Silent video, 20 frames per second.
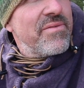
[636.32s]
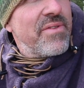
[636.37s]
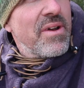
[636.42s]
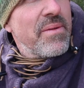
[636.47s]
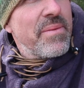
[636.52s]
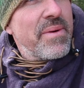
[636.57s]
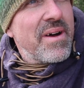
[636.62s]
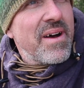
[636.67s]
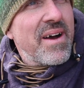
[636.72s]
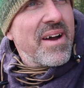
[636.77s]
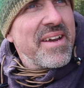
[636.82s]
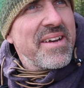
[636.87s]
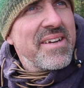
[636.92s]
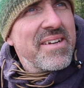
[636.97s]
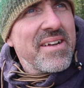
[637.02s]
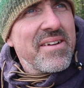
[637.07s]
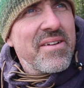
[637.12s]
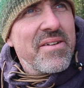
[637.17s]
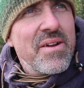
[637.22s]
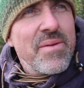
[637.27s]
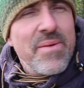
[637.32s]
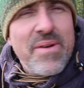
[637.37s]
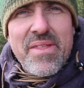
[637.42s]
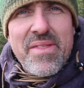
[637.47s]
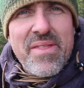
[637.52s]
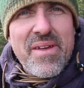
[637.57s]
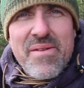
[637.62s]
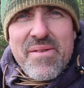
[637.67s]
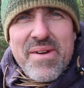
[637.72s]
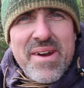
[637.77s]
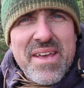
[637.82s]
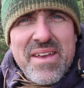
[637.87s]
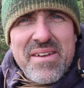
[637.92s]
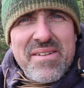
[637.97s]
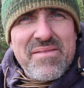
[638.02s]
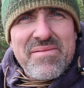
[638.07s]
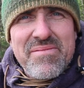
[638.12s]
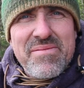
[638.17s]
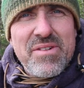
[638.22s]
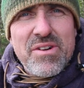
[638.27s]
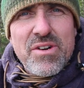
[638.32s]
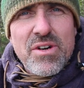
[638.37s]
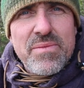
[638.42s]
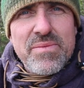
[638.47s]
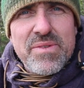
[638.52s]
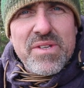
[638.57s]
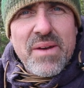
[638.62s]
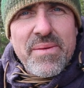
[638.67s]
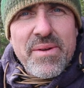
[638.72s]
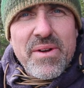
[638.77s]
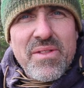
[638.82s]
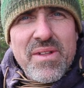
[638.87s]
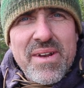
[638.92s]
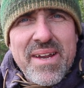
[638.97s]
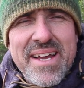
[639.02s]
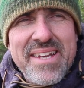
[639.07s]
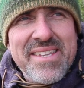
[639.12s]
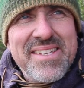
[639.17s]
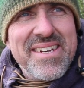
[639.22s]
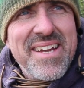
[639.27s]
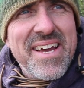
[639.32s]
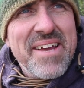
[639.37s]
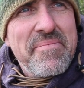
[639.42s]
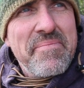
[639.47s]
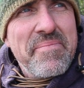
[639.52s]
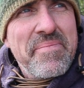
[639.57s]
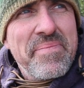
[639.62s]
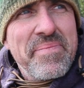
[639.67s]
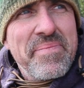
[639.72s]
follow behind. I don't know whether there are any groups coming on the lake today,